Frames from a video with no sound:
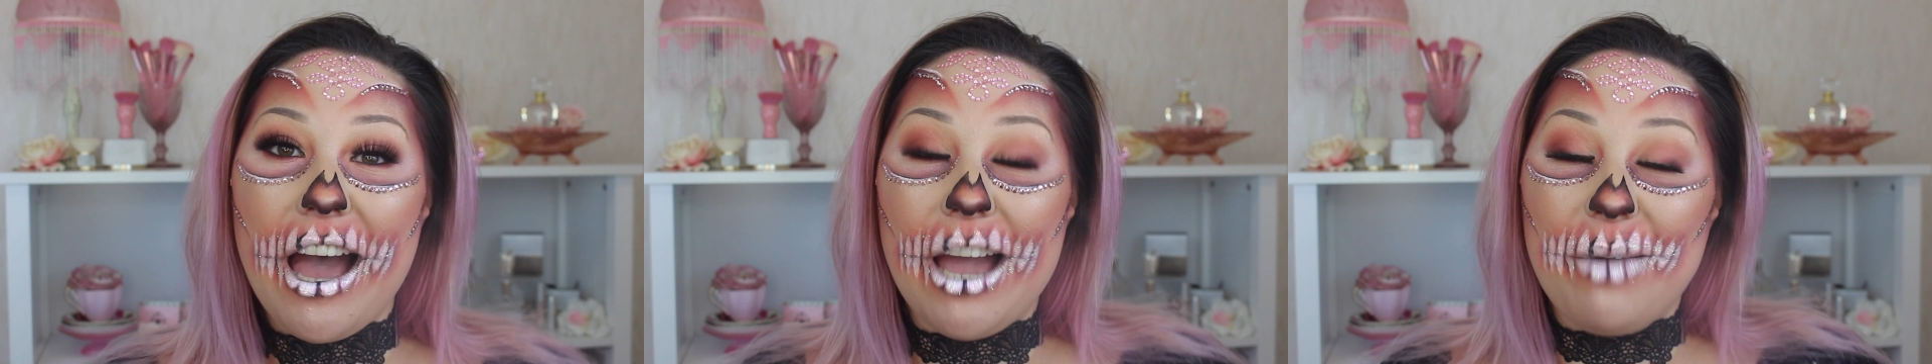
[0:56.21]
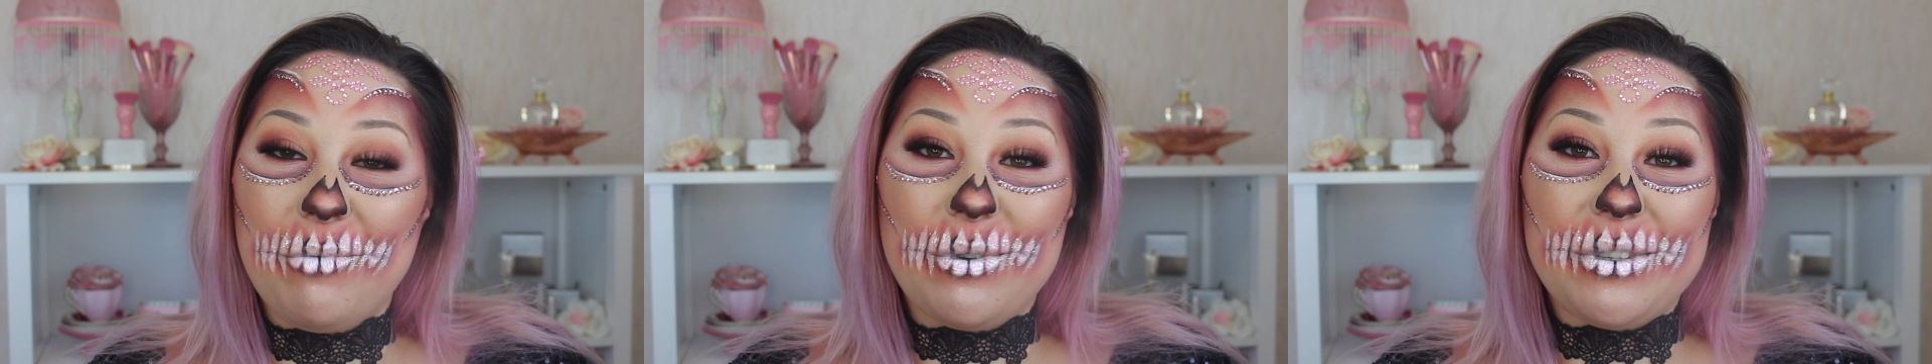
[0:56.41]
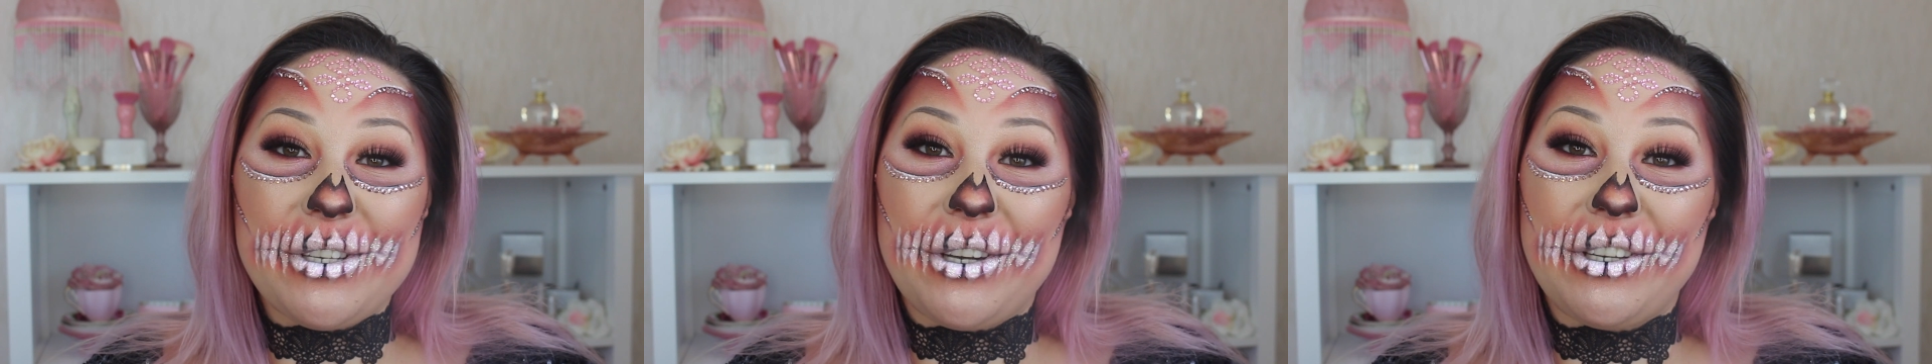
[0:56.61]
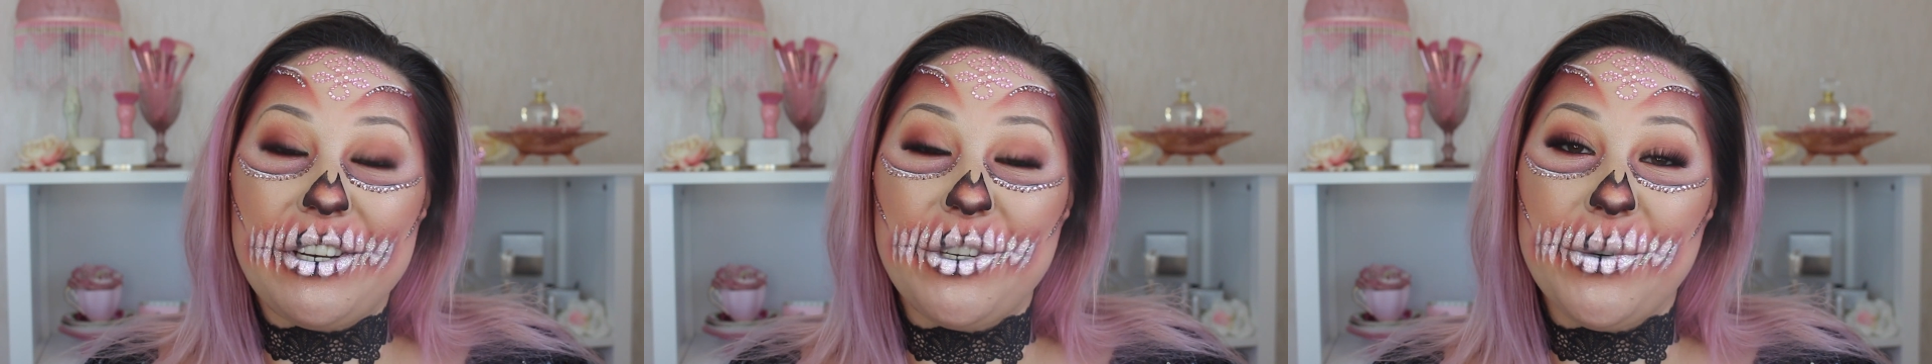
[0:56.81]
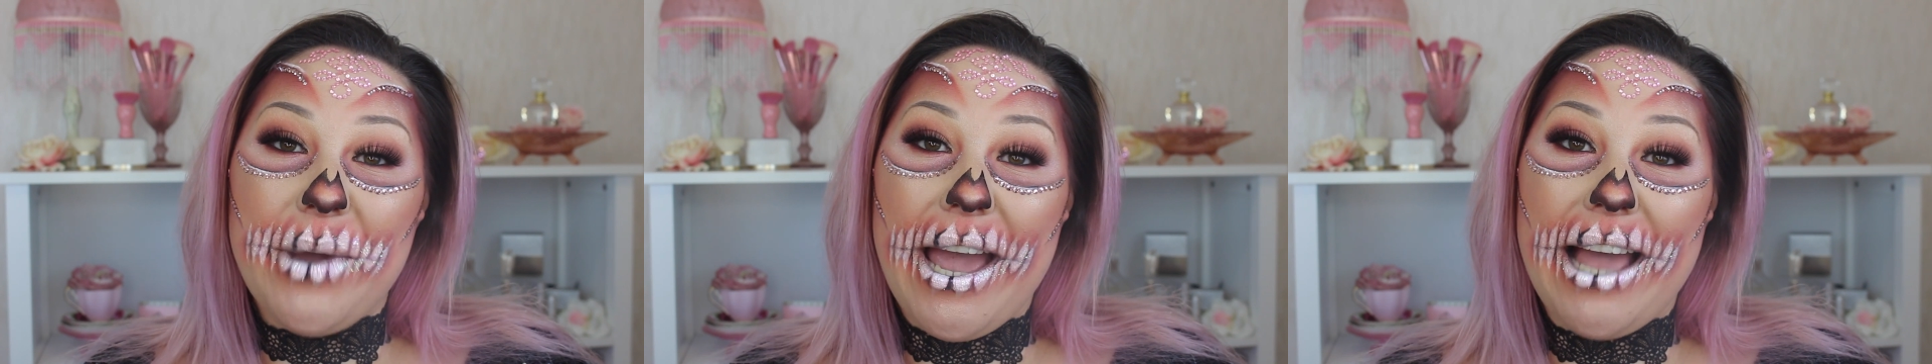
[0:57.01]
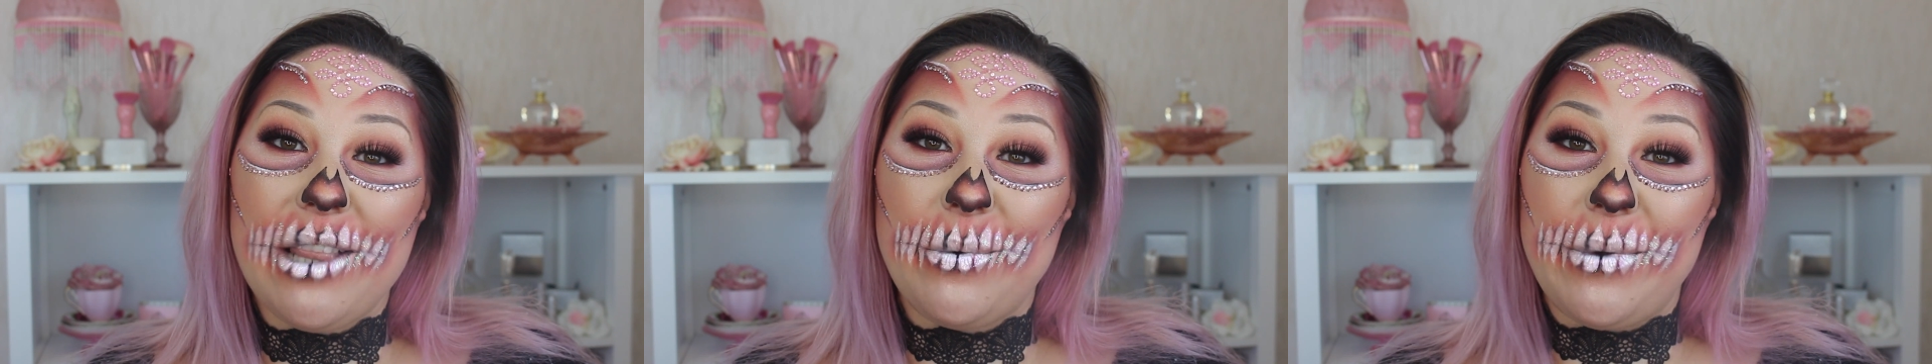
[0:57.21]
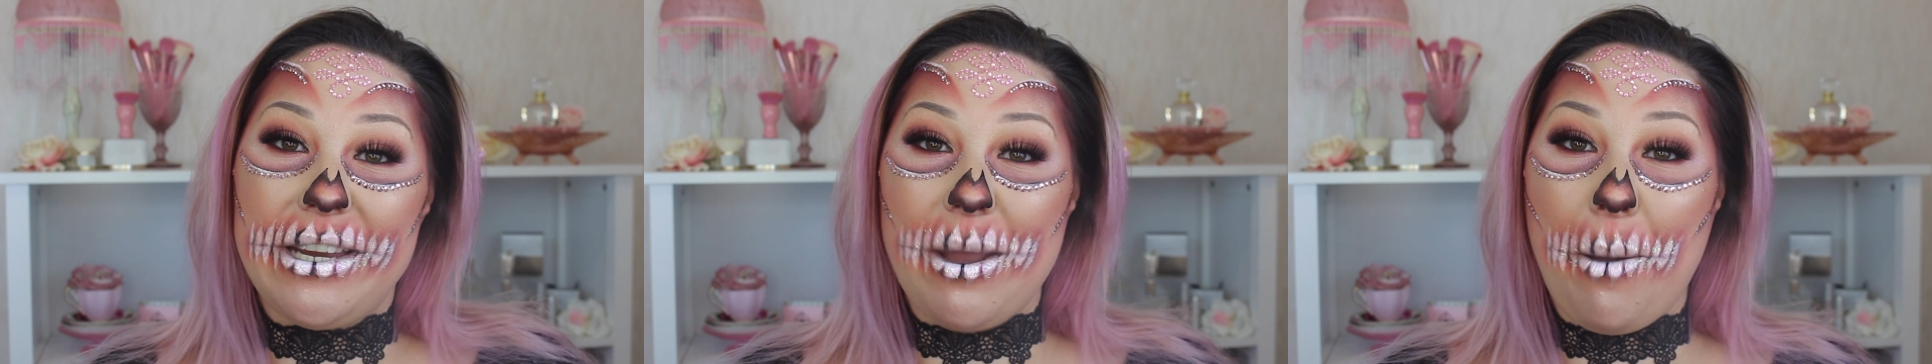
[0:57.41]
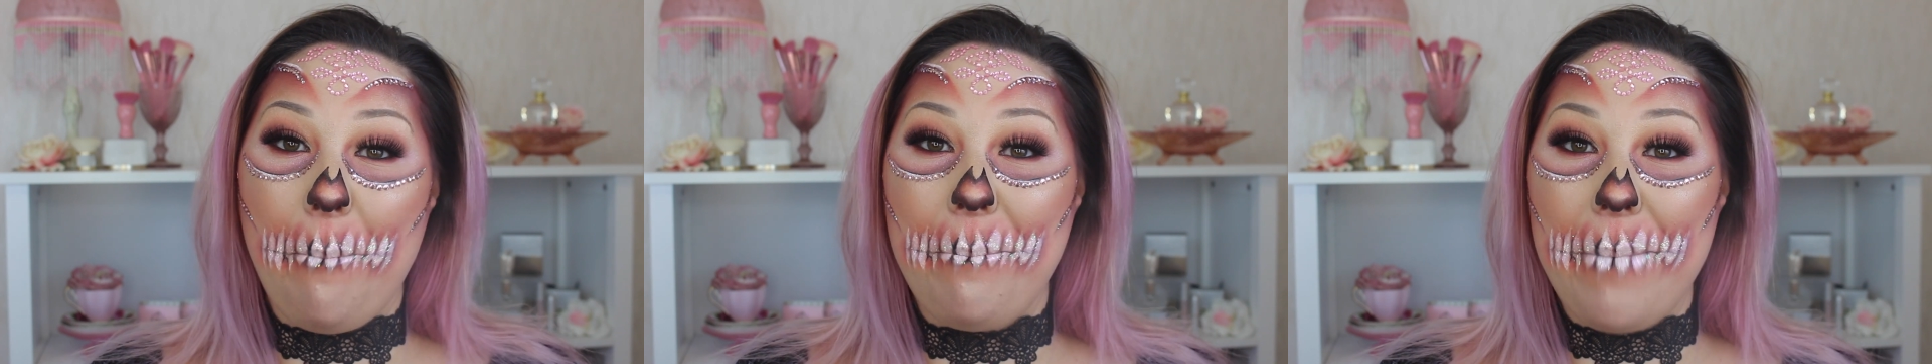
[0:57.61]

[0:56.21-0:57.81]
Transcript: I'm also going to do a Halloween